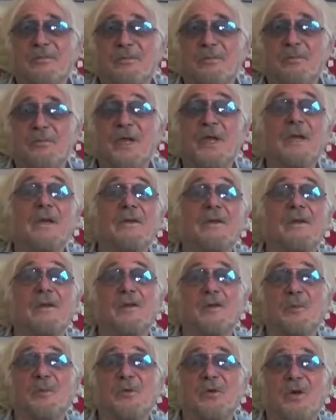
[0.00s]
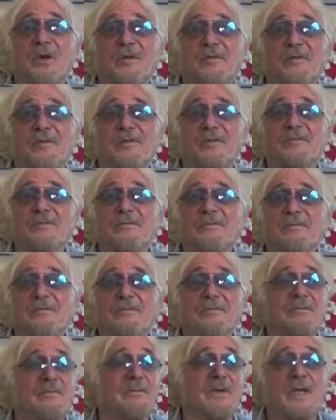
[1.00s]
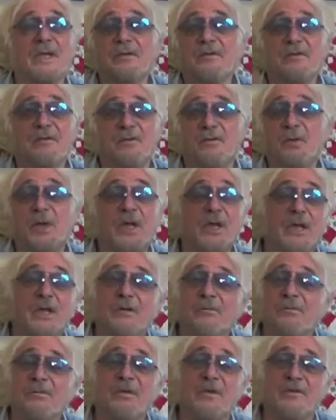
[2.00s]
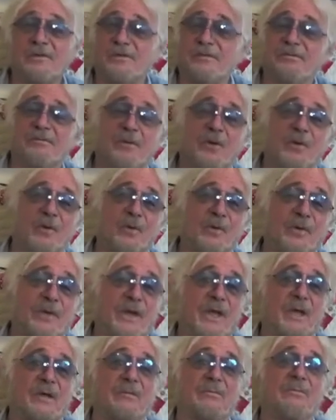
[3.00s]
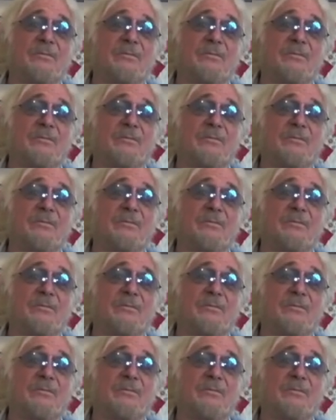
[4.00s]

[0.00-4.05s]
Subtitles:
making the Enterprise and creating this whole thing.